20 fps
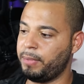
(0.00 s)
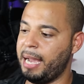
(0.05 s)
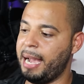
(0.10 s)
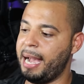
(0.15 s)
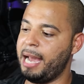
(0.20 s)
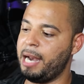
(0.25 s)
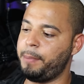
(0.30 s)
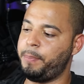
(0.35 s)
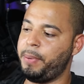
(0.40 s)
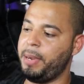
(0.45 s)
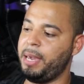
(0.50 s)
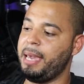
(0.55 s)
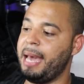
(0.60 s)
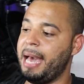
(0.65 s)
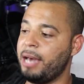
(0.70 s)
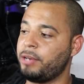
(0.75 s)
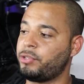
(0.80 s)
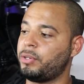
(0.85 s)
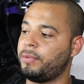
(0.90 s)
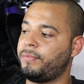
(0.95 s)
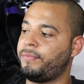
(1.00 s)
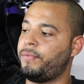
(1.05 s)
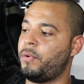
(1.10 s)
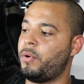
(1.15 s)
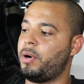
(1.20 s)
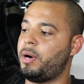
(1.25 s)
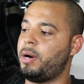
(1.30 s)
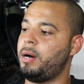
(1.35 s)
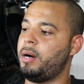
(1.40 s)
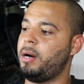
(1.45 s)
I had to pay extra
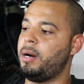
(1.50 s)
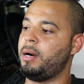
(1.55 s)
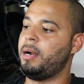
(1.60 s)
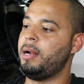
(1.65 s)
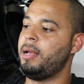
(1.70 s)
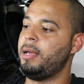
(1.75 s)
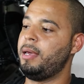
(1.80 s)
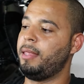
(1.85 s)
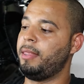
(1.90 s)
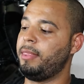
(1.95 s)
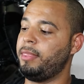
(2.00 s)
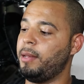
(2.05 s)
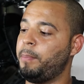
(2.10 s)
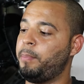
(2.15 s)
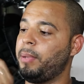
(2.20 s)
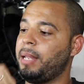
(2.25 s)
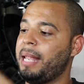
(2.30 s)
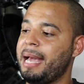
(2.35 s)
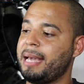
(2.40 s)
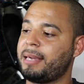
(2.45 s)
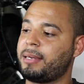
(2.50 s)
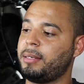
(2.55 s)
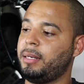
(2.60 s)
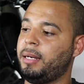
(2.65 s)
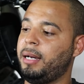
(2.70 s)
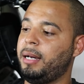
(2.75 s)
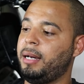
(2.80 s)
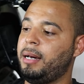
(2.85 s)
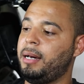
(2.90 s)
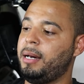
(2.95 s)
for the black
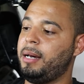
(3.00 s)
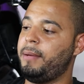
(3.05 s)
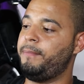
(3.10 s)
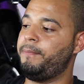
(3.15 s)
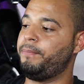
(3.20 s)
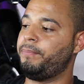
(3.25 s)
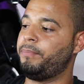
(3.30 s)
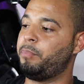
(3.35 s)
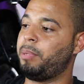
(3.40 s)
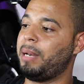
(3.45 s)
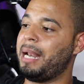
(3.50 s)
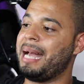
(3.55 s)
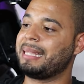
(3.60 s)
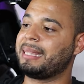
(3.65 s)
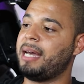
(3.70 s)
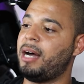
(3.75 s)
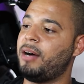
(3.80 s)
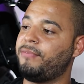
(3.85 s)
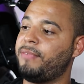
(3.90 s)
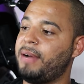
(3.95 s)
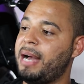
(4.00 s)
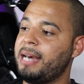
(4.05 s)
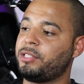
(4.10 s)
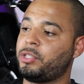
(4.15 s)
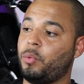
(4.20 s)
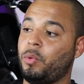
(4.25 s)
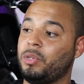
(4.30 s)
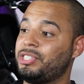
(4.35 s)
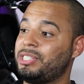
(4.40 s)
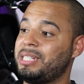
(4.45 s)
blacked out
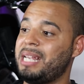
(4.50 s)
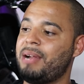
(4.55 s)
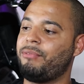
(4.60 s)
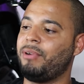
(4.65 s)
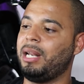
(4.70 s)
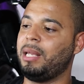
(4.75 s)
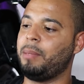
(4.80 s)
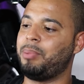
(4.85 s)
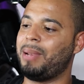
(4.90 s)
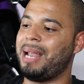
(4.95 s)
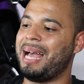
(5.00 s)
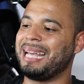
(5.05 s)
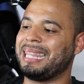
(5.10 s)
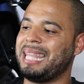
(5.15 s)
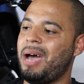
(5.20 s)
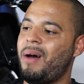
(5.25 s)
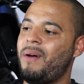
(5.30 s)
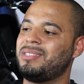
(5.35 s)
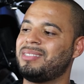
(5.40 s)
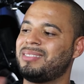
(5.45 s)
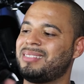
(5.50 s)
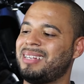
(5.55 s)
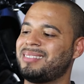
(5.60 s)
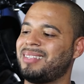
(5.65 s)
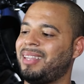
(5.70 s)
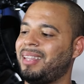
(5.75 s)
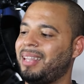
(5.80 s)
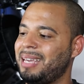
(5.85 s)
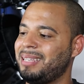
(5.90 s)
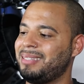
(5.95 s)
visor, which is not really blacked out, it just has
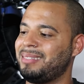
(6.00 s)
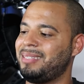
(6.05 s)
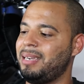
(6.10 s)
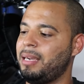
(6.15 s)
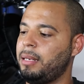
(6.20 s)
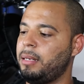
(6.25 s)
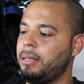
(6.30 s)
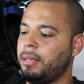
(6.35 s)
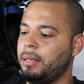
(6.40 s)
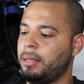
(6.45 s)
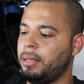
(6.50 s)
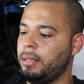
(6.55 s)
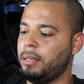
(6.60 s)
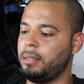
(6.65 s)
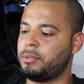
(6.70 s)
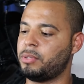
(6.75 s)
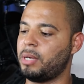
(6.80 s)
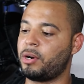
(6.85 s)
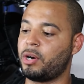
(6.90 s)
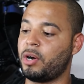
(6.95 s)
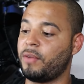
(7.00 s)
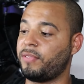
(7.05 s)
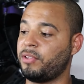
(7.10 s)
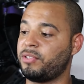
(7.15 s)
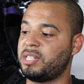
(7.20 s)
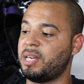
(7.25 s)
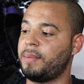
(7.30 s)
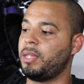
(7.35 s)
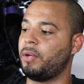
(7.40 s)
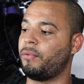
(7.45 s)
a light tint. And so I don't know if they
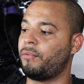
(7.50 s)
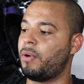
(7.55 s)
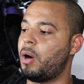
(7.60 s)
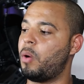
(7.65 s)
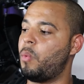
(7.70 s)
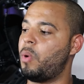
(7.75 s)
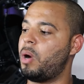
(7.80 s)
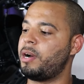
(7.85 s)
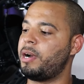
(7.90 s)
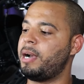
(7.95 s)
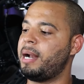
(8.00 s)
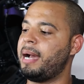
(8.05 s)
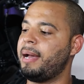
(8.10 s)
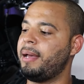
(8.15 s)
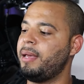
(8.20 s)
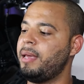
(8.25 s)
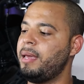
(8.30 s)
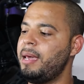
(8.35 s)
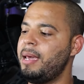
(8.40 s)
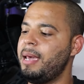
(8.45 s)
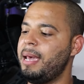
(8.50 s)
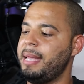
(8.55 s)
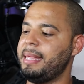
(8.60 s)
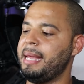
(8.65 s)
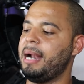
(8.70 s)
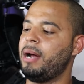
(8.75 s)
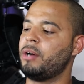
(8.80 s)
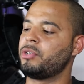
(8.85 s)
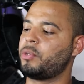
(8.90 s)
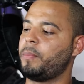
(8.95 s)
sent me the wrong one or not. And
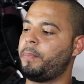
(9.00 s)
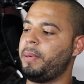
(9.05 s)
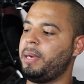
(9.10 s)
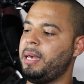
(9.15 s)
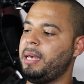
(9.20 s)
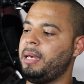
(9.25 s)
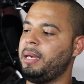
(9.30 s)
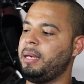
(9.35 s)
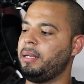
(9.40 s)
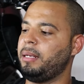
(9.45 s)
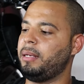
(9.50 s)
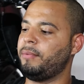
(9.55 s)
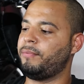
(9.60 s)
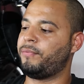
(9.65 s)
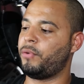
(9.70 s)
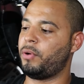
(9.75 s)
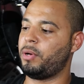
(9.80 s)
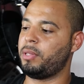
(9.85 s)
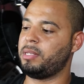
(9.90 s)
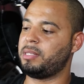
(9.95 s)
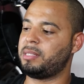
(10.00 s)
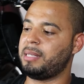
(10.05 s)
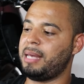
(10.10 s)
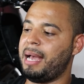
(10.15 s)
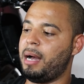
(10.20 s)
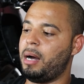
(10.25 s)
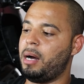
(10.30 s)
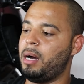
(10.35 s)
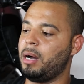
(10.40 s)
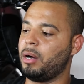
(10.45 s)
then I also paid for this
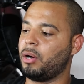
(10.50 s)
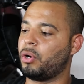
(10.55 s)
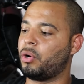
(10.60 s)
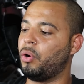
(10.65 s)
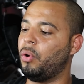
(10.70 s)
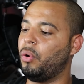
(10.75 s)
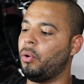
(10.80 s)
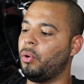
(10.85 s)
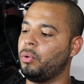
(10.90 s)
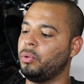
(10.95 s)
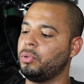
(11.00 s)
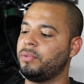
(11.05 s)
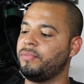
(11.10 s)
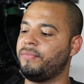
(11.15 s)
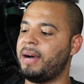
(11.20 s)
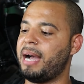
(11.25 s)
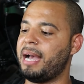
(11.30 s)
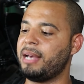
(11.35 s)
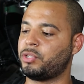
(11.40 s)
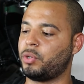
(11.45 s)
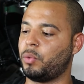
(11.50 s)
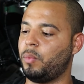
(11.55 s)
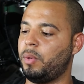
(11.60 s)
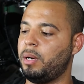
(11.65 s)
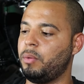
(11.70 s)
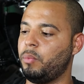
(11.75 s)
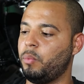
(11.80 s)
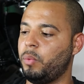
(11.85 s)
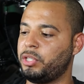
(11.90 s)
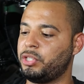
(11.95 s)
gold visor
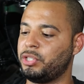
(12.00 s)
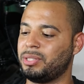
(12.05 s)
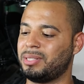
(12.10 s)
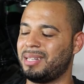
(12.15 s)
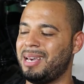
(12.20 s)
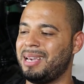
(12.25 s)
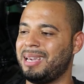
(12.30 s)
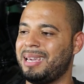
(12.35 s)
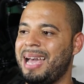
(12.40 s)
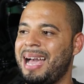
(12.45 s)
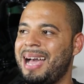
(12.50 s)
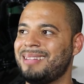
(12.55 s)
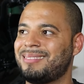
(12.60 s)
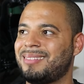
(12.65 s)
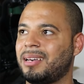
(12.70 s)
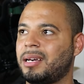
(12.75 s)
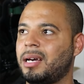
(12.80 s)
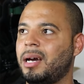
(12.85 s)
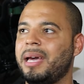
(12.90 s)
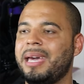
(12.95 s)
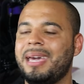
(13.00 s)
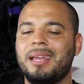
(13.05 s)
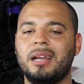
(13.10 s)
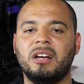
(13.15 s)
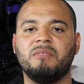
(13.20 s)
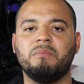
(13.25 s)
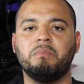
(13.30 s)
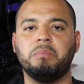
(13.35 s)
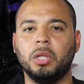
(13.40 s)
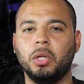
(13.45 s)
one, which is like has like a hint
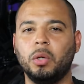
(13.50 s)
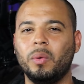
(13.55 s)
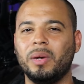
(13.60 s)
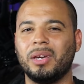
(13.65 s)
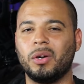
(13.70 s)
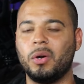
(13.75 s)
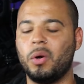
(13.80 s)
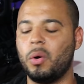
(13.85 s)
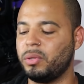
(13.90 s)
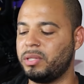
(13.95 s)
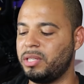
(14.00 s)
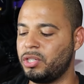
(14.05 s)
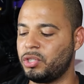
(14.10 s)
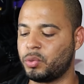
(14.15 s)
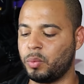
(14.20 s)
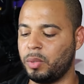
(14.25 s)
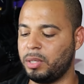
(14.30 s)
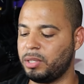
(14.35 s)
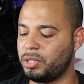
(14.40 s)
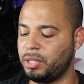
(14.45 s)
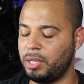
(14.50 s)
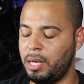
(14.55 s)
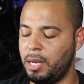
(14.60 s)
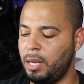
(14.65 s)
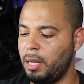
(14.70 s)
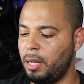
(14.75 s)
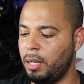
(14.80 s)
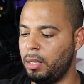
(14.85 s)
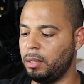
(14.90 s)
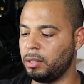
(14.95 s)
of blue and goldish, which
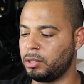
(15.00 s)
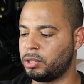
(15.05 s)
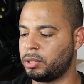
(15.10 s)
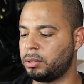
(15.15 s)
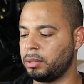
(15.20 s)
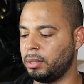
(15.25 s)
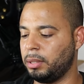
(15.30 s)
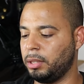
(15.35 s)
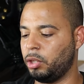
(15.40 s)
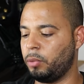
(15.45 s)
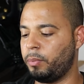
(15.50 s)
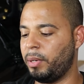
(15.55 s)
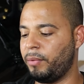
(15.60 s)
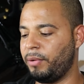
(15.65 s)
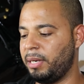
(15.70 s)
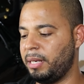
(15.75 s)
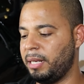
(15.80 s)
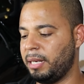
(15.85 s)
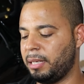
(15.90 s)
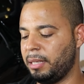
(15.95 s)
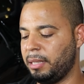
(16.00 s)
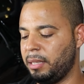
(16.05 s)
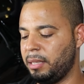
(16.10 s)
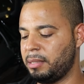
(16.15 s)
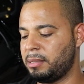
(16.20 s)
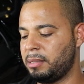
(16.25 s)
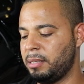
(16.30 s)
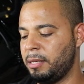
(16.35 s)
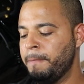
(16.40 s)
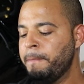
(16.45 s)
looks a little bit
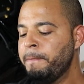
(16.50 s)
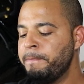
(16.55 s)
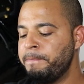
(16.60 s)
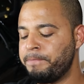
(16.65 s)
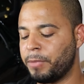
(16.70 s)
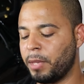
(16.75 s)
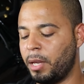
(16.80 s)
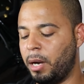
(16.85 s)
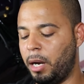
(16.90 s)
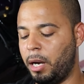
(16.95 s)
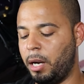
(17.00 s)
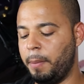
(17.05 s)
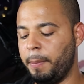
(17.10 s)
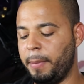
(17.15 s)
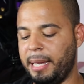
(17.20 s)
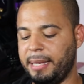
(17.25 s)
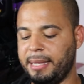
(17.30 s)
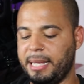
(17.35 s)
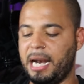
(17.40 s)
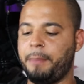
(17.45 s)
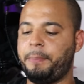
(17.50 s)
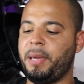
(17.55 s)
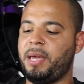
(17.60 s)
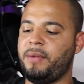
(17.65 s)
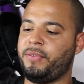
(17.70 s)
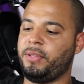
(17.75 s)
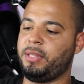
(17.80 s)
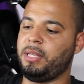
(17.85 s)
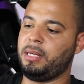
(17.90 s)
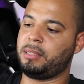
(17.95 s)
ridiculous. And then I
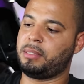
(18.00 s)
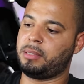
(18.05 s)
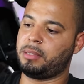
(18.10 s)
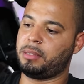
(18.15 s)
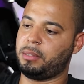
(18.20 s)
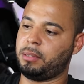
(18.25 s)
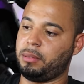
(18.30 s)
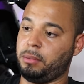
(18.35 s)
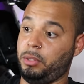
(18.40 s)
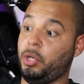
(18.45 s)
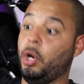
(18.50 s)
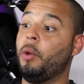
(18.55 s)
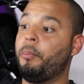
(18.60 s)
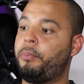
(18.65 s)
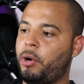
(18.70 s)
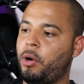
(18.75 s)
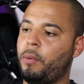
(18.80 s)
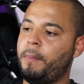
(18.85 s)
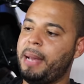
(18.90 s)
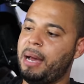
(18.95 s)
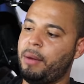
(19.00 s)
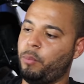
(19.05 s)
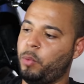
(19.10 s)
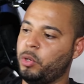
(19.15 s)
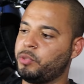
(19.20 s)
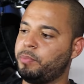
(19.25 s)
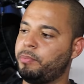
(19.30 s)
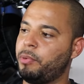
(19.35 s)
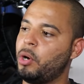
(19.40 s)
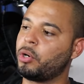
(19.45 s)
paid for this GoPro mount,
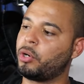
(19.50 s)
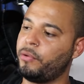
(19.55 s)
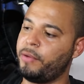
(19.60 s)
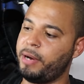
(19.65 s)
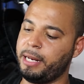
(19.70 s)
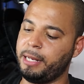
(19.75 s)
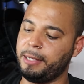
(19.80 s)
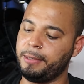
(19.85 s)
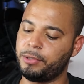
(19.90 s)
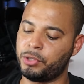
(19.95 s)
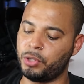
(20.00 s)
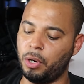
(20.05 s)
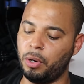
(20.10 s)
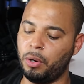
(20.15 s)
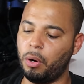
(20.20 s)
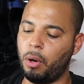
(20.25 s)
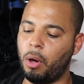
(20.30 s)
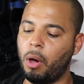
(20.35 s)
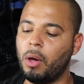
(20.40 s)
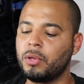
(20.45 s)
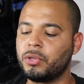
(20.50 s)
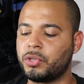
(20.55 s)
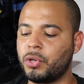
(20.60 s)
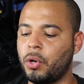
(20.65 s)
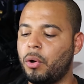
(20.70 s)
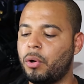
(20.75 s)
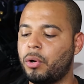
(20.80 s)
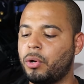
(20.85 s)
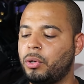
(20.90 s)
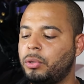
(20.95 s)
which broke already. So all in
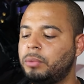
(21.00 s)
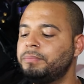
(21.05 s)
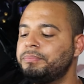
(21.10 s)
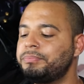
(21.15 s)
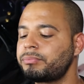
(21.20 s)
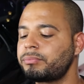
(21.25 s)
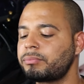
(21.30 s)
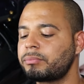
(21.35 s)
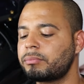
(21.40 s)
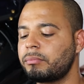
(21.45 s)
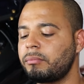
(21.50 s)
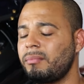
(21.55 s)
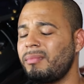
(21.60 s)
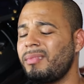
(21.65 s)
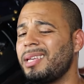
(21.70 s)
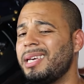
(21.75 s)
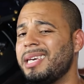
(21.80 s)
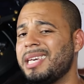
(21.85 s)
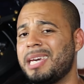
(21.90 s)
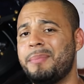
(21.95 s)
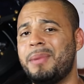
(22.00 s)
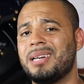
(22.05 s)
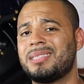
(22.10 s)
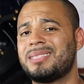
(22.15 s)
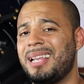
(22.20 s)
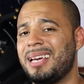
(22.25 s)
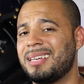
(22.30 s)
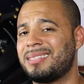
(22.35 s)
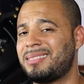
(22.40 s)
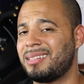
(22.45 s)
total, it came out
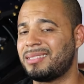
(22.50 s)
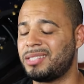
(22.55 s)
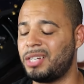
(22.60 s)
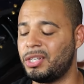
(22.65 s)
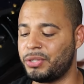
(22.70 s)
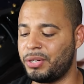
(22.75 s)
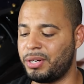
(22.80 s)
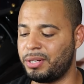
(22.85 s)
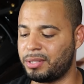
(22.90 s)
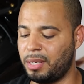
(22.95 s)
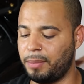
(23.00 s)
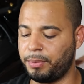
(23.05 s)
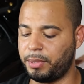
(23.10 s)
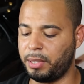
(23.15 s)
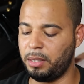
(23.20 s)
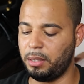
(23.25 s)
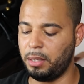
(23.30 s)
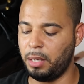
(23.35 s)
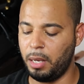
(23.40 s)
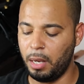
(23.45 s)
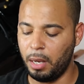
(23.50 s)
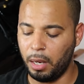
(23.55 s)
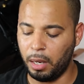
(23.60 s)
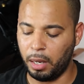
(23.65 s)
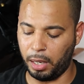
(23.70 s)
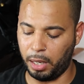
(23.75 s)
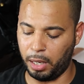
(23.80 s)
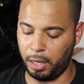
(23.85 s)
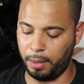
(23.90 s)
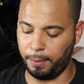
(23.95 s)
to like 600 and something.
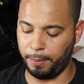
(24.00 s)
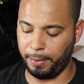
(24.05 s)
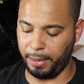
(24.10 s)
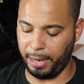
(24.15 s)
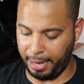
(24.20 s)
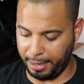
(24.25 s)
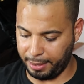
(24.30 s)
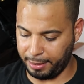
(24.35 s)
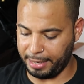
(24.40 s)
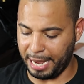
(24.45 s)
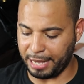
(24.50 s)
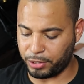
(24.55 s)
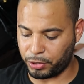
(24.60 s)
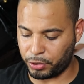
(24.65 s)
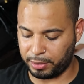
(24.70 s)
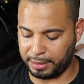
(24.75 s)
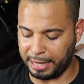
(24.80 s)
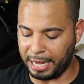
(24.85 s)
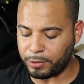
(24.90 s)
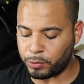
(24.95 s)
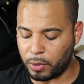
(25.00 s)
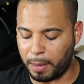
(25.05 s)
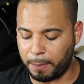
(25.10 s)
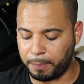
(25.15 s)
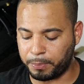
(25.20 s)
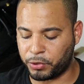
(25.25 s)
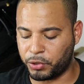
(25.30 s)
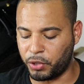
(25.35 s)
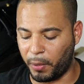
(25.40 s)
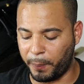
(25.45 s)
And that's why
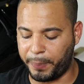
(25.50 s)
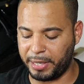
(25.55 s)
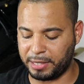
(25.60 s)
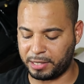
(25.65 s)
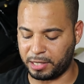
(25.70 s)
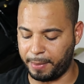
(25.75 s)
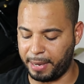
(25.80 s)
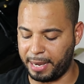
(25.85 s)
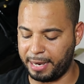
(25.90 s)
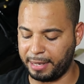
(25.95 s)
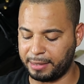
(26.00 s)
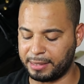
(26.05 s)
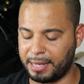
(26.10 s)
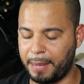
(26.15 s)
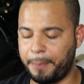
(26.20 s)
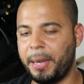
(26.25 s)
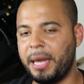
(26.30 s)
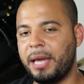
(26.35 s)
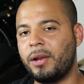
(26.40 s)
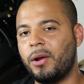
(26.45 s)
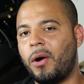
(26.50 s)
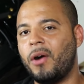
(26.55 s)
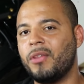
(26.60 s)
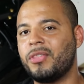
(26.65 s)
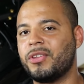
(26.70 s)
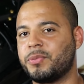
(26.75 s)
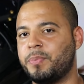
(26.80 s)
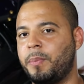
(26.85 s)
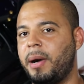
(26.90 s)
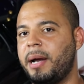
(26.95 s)
I'm so pissed about it, because I paid all
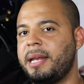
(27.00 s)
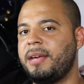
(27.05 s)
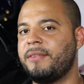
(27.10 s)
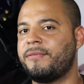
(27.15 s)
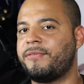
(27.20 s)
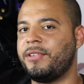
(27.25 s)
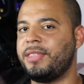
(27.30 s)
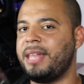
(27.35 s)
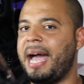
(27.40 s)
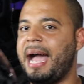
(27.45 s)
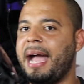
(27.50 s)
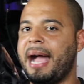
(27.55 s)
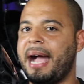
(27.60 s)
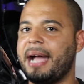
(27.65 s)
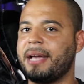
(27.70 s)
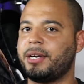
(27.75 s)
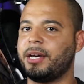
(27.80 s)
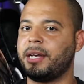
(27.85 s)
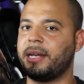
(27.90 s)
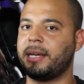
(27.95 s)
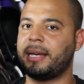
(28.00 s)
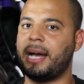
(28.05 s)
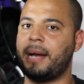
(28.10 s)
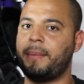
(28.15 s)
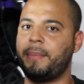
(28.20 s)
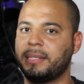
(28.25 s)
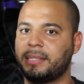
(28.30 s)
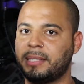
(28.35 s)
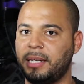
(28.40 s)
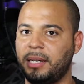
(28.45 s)
this money for that. I could have
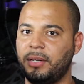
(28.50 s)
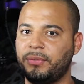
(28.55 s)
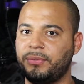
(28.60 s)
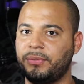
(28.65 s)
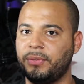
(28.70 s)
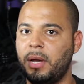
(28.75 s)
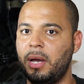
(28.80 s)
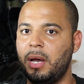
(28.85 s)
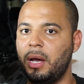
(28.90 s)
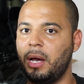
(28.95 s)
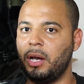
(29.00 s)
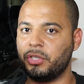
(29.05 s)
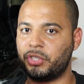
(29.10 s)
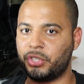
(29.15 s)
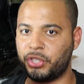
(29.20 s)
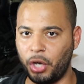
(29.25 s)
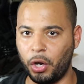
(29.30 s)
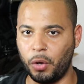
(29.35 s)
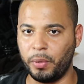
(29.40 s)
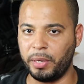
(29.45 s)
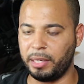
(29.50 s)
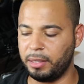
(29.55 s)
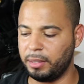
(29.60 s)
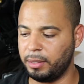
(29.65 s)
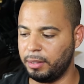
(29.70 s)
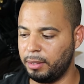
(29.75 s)
got myself a showy.